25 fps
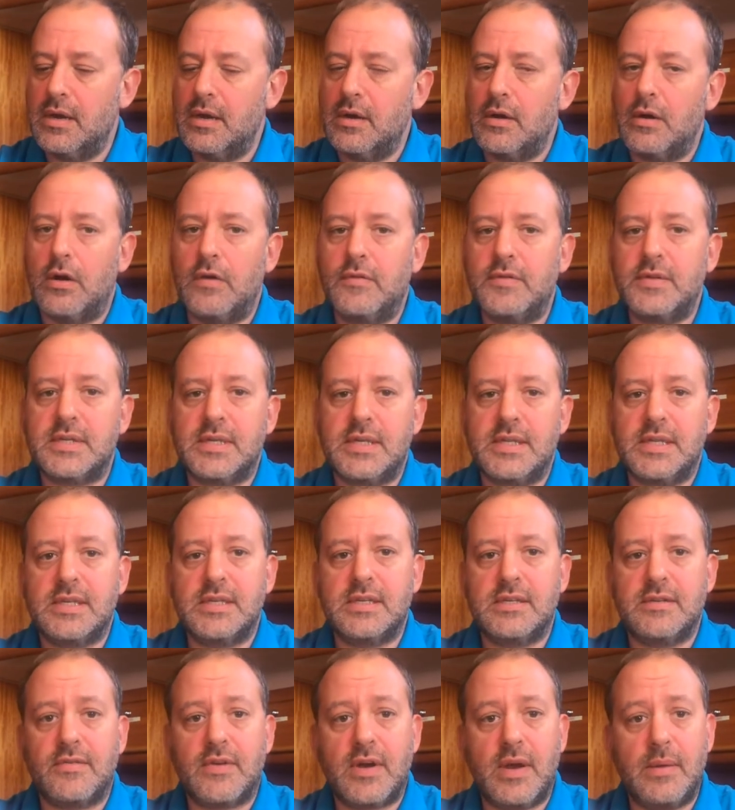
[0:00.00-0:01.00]
Obviously this
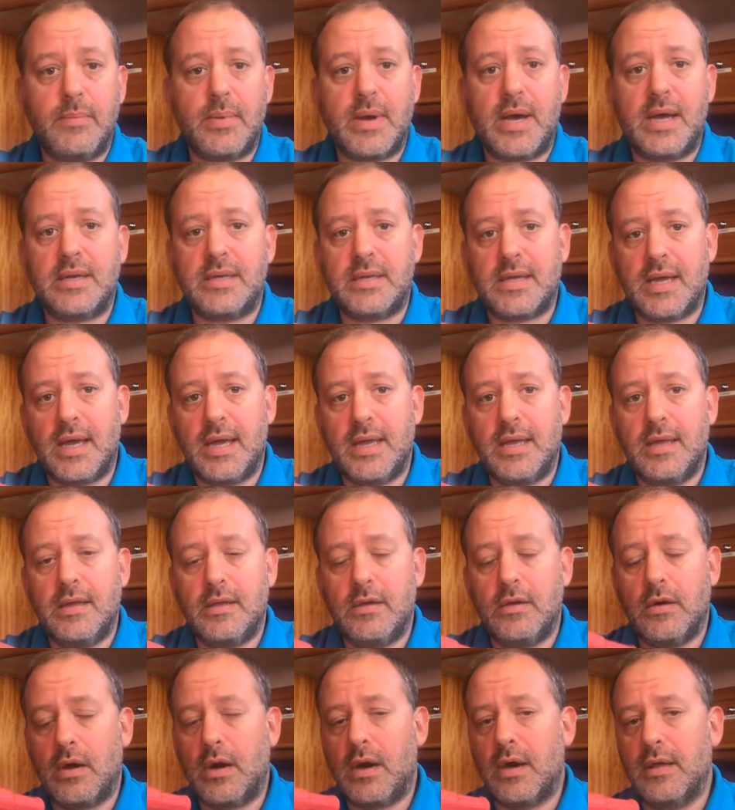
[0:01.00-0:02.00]
is a very bad day.
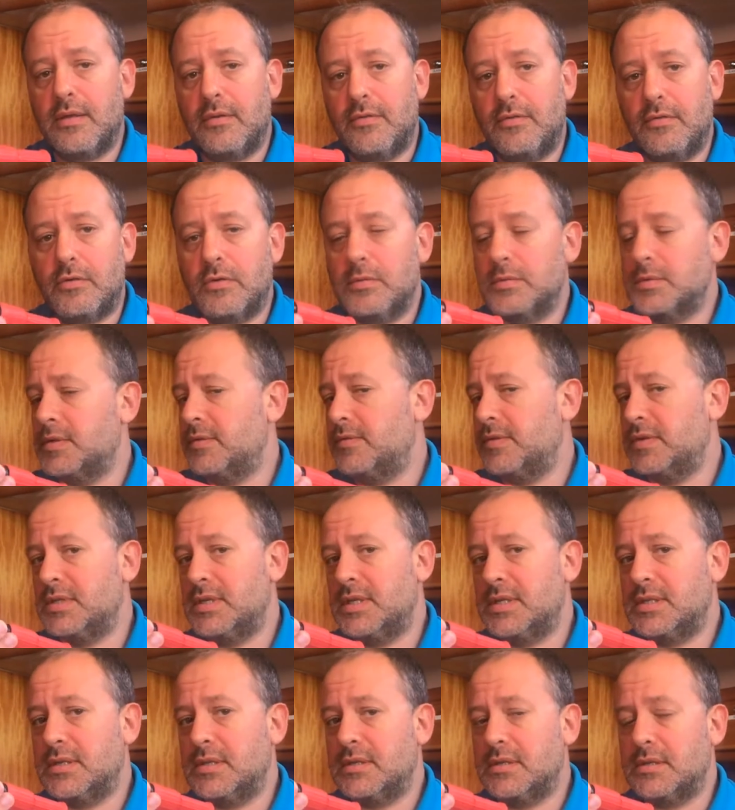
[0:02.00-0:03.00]
Your other forms of
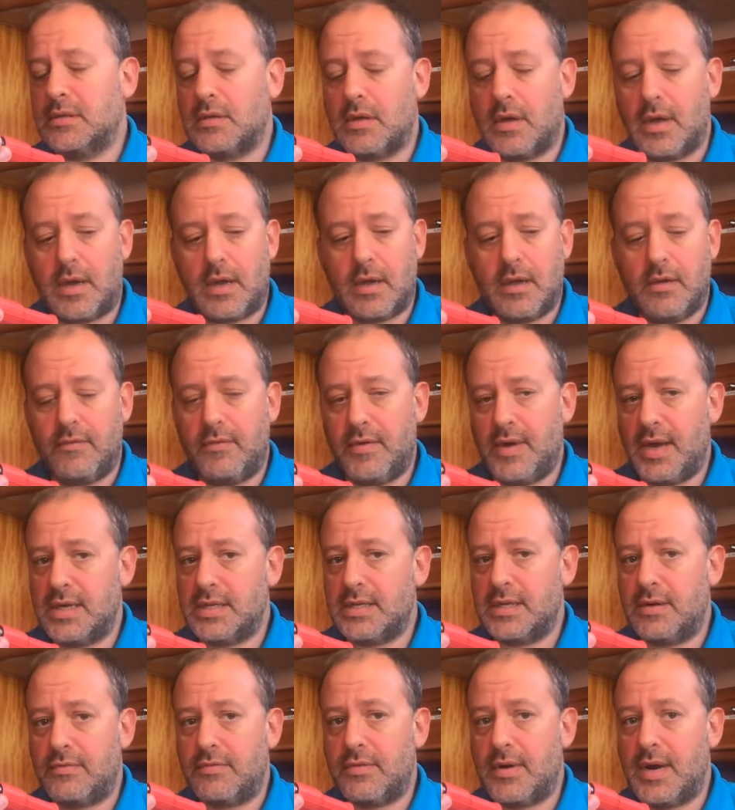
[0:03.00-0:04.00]
assistance like
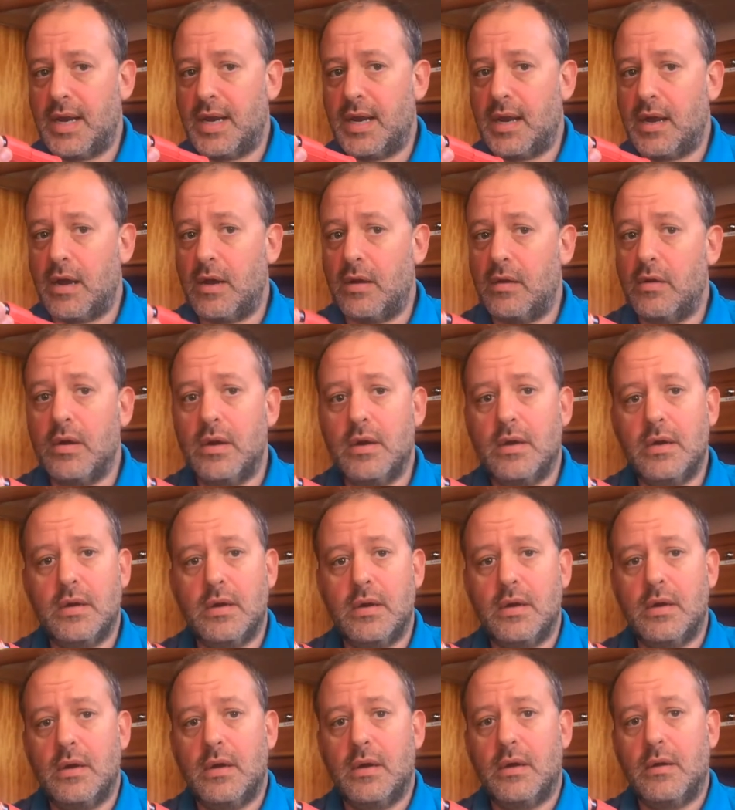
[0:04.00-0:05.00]
VHF radio,
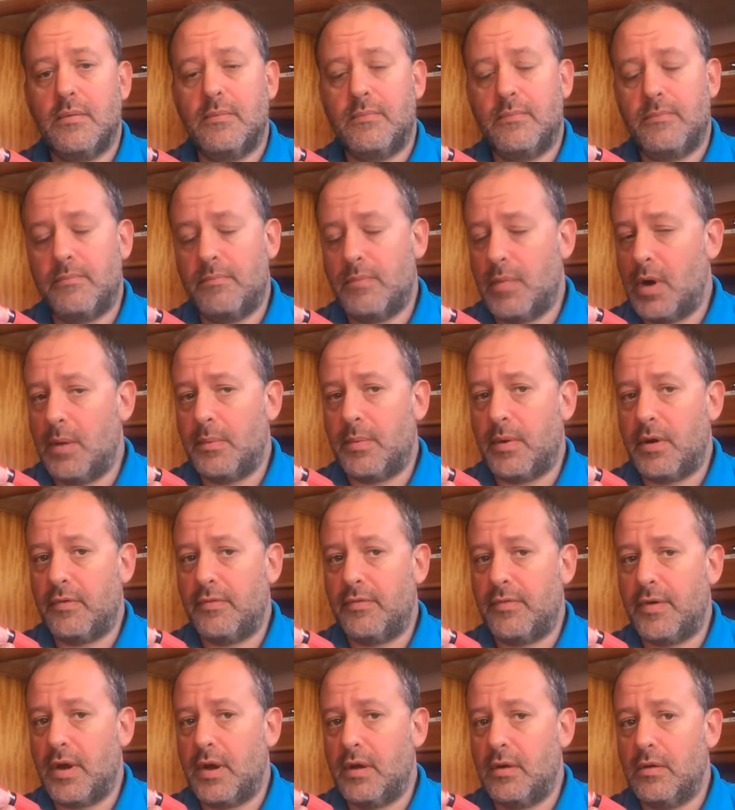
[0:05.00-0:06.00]
mobile
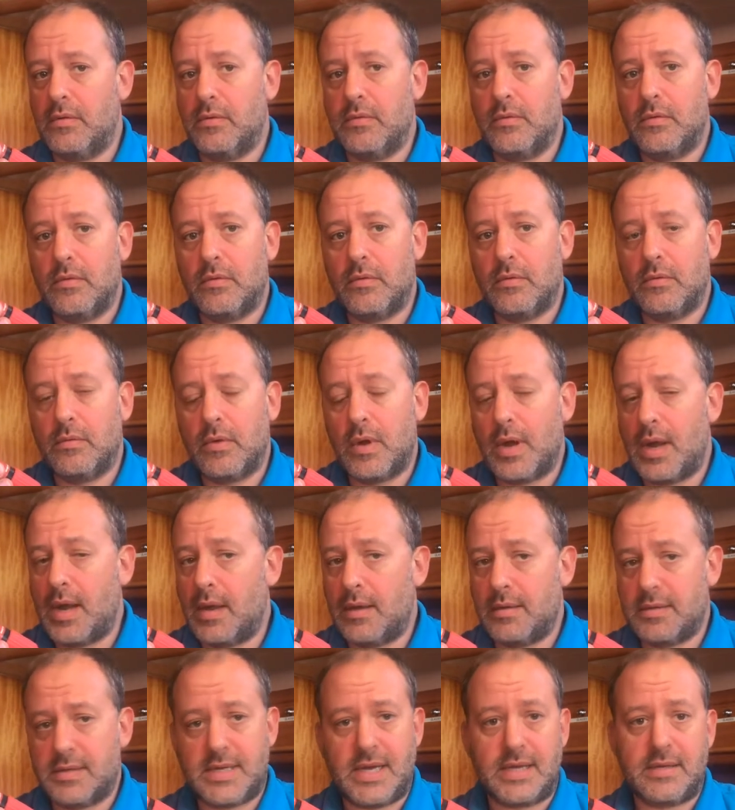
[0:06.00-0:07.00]
phone,
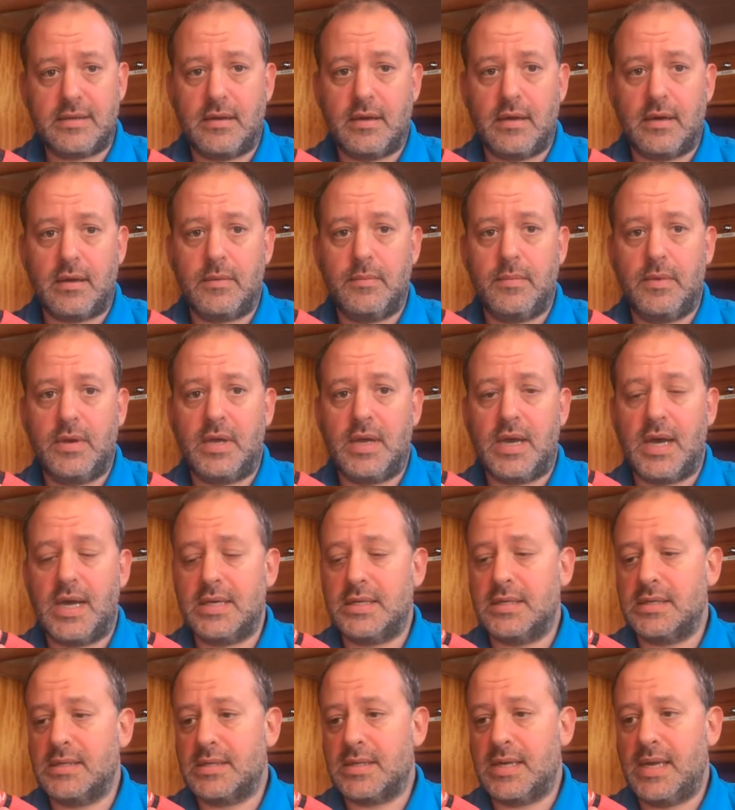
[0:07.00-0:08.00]
satellite
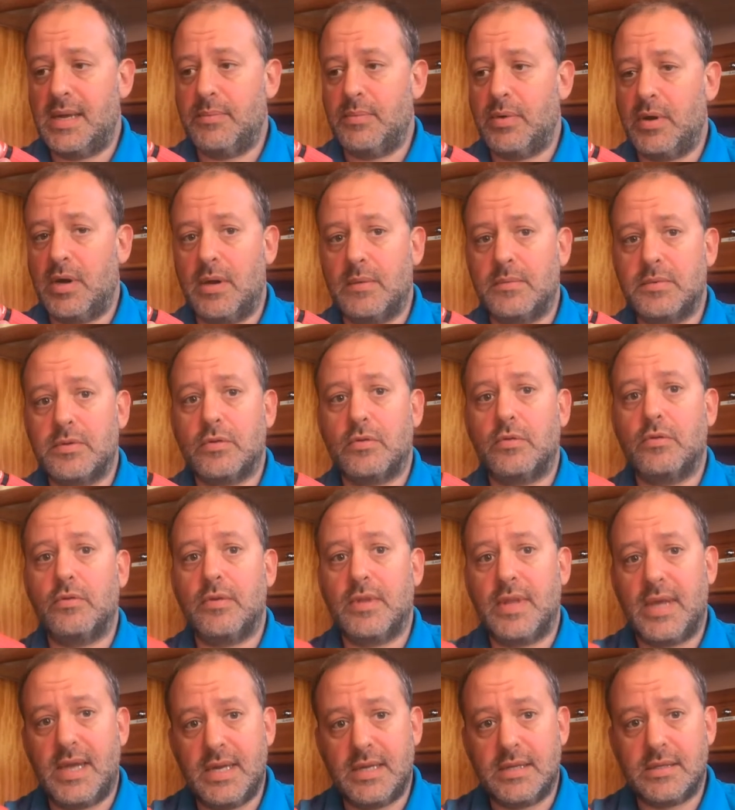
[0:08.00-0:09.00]
communications, EPIRBs, all of
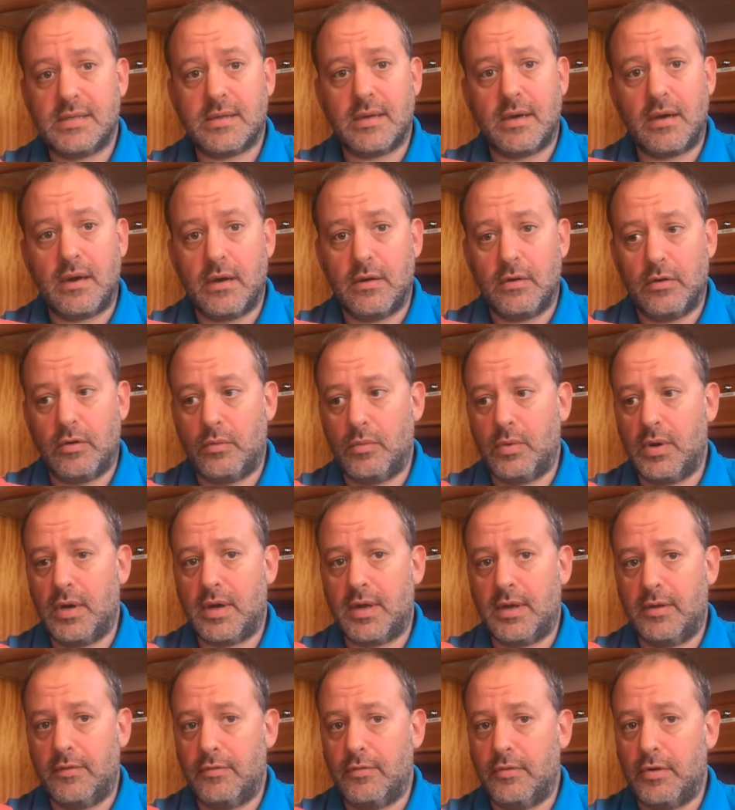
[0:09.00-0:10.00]
these are not
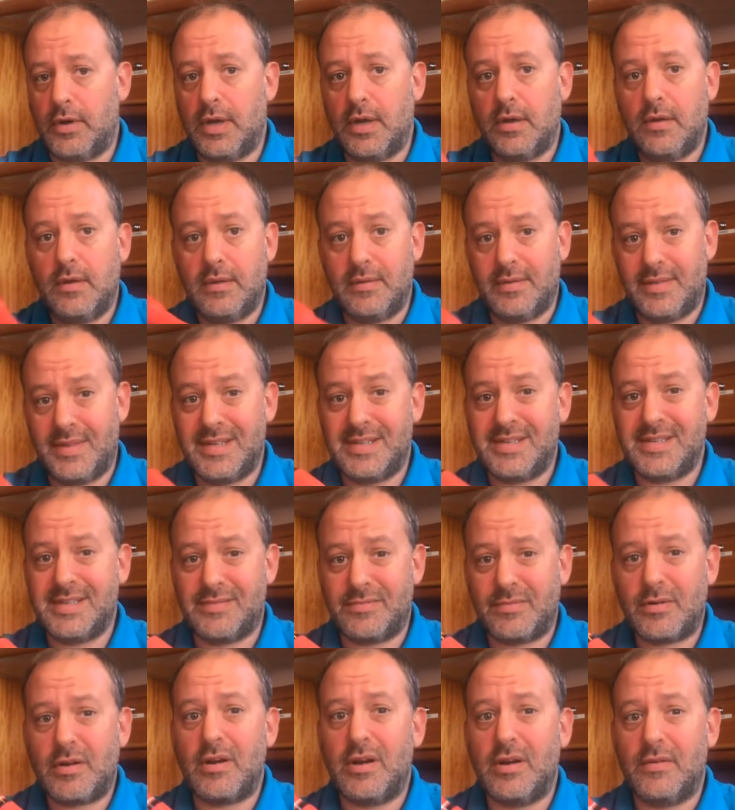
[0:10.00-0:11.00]
working for you. This is
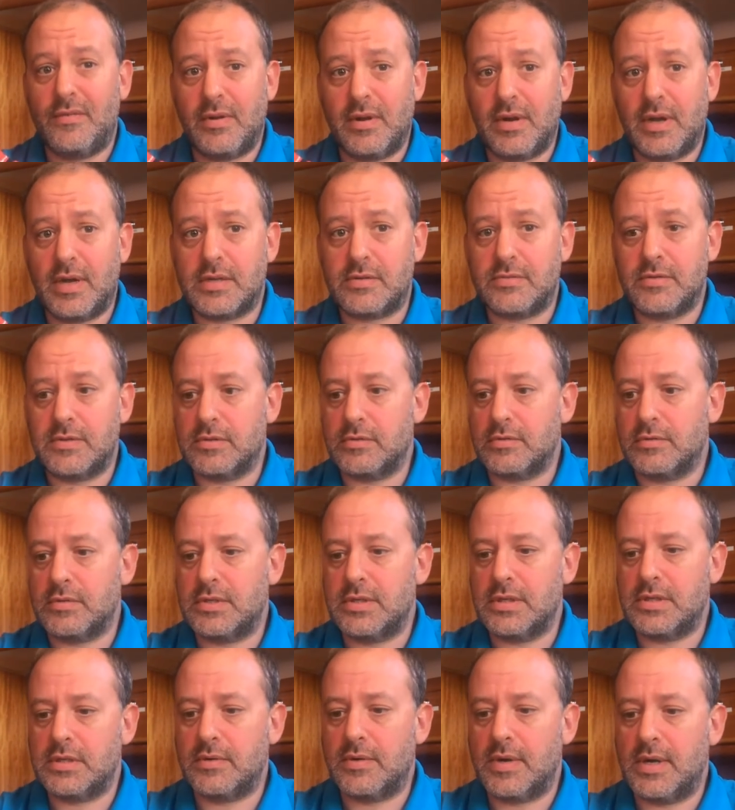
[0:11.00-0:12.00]
kind of a last resort
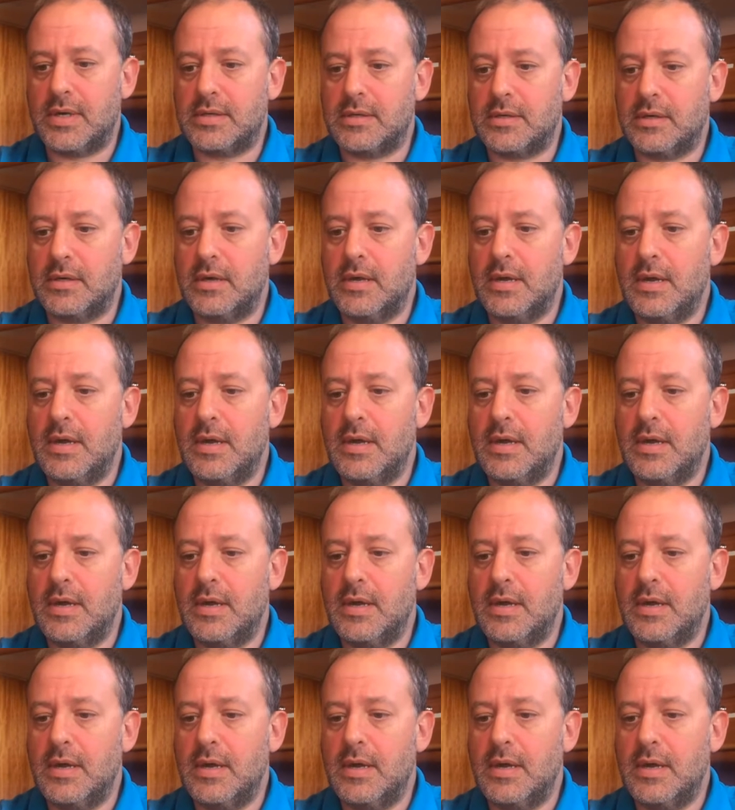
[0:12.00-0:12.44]
situation.